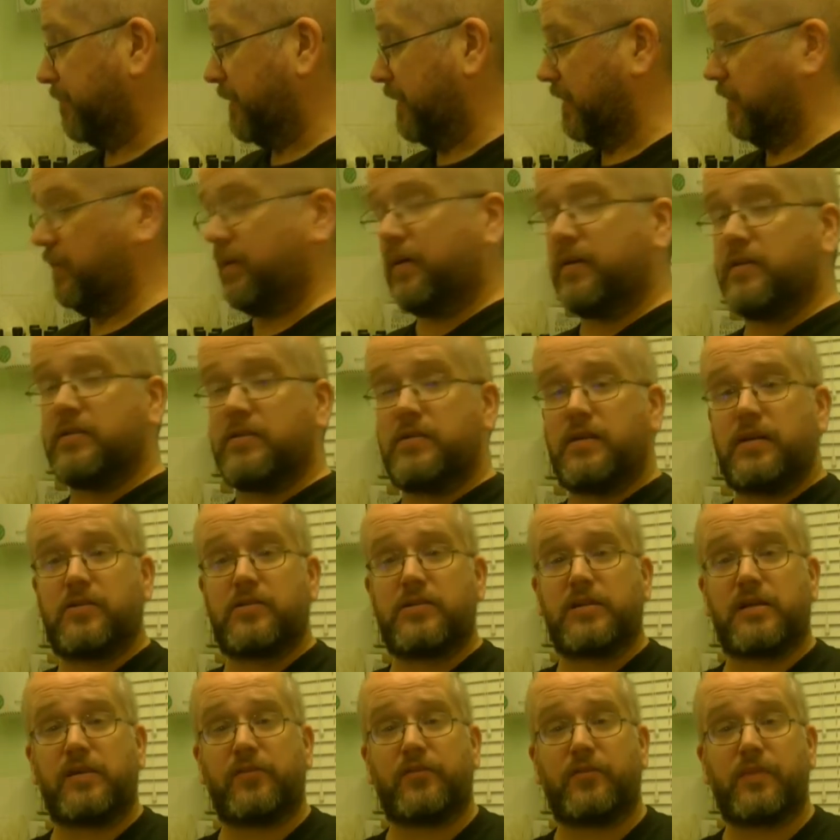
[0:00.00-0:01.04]
that is now
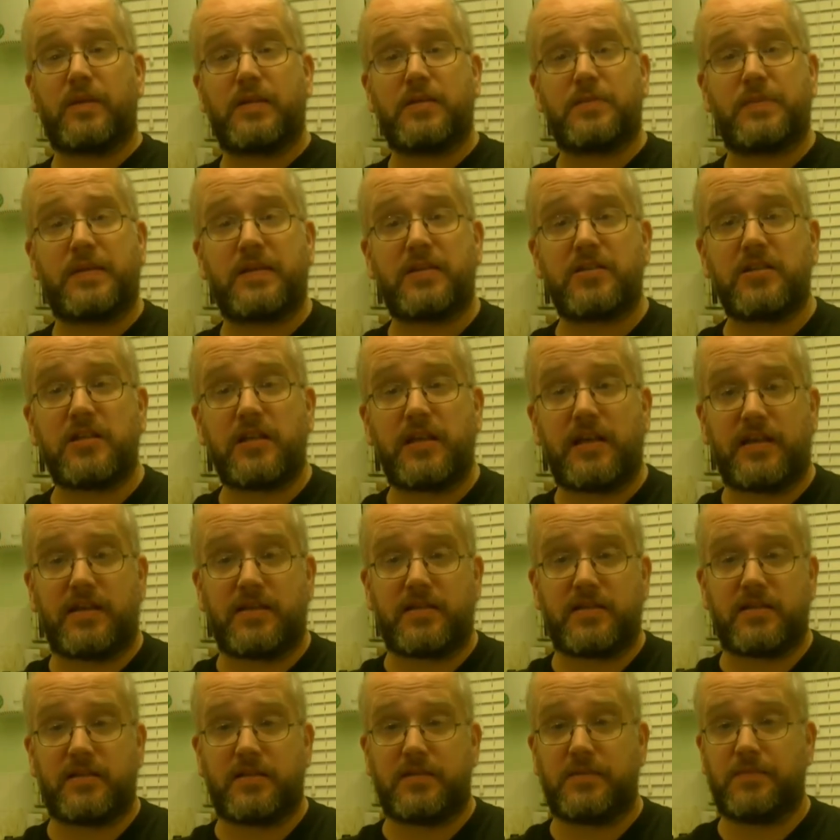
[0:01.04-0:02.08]
time for me to pitch the
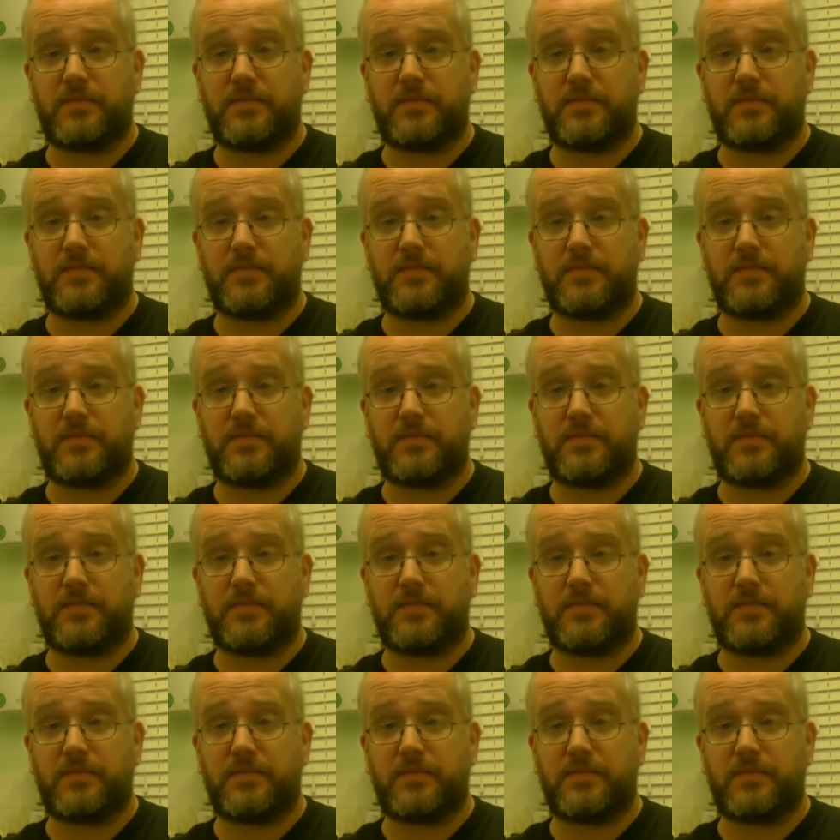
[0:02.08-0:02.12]
yeast.